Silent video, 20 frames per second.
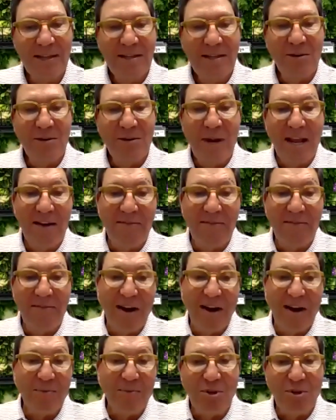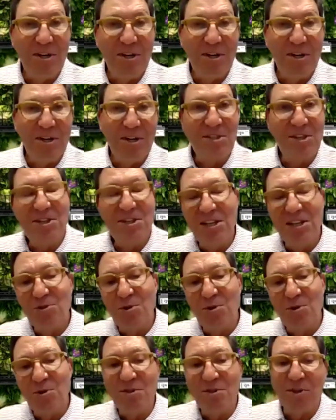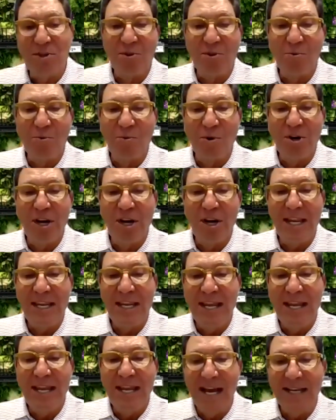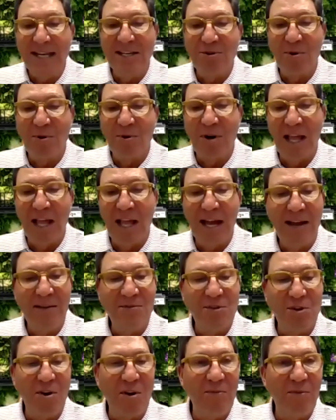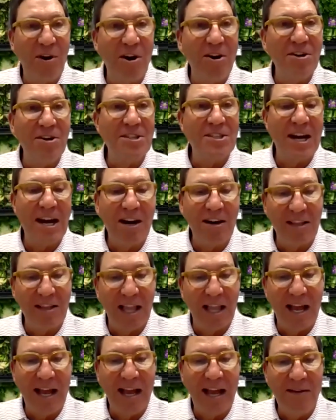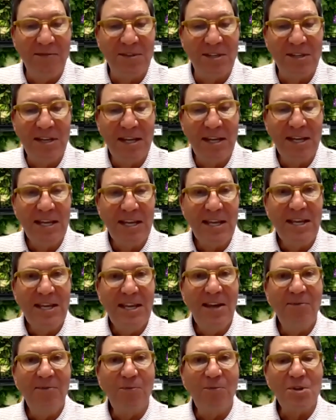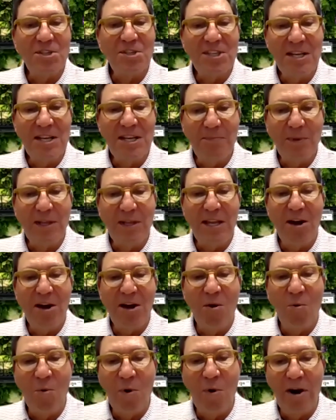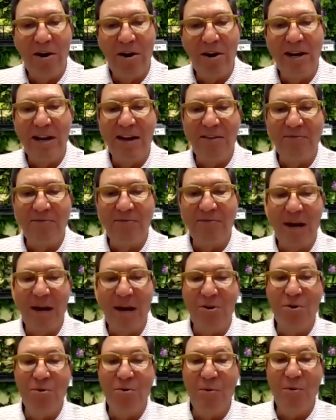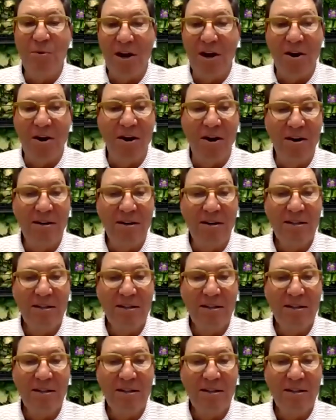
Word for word: And we have opportunities to, insert the word yet into our lives over our entire lives if we're simply aware enough about who we are